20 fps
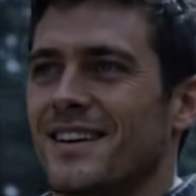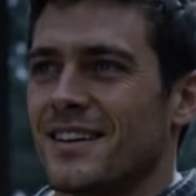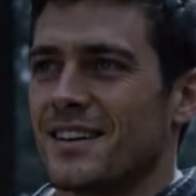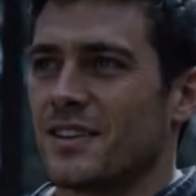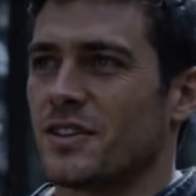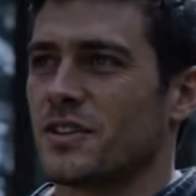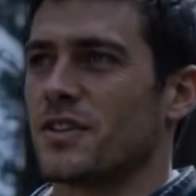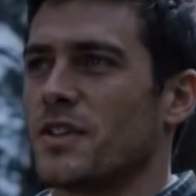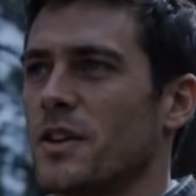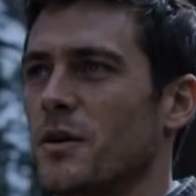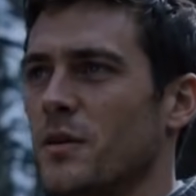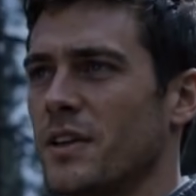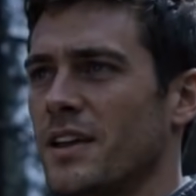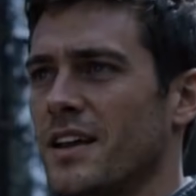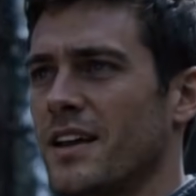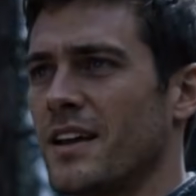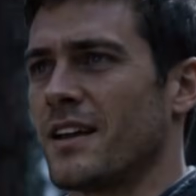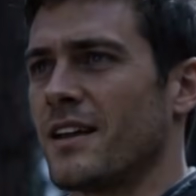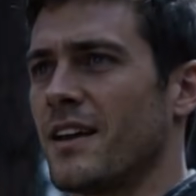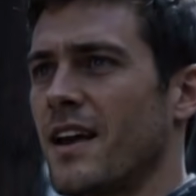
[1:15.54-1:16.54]
Good thing we're
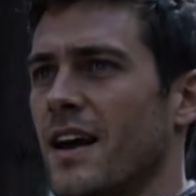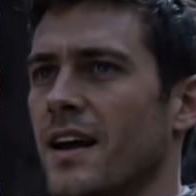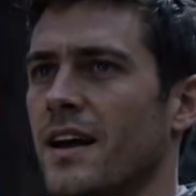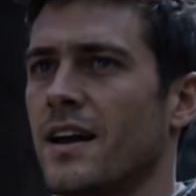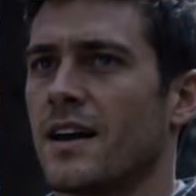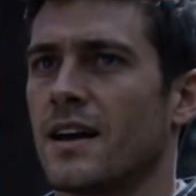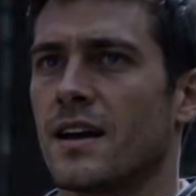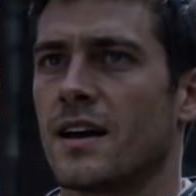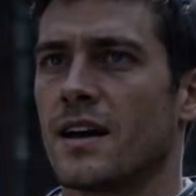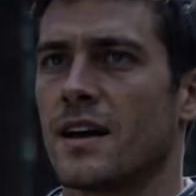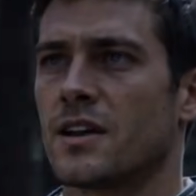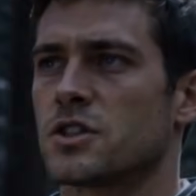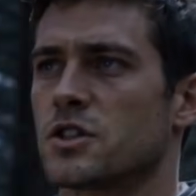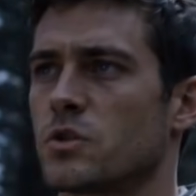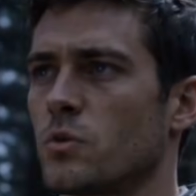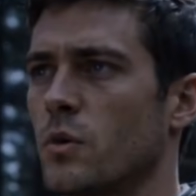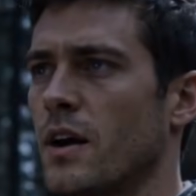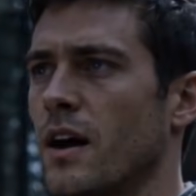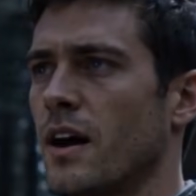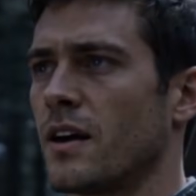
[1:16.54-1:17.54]
nearly there. I just
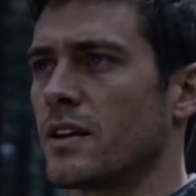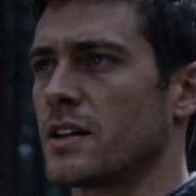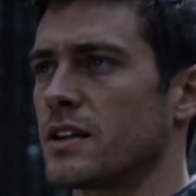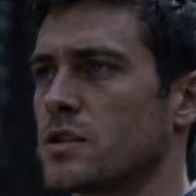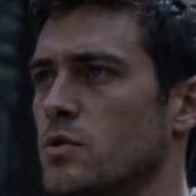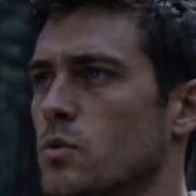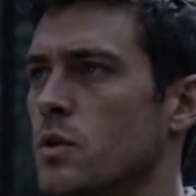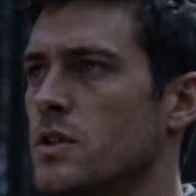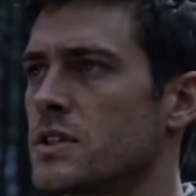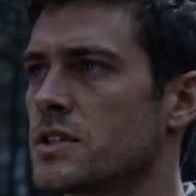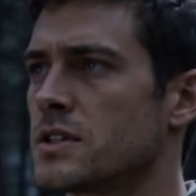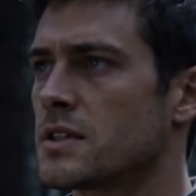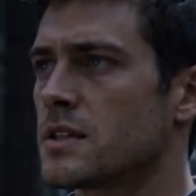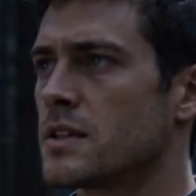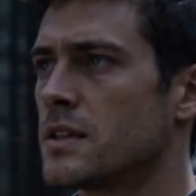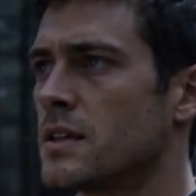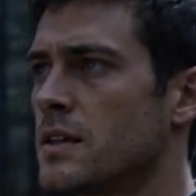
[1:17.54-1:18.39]
want out of these woods.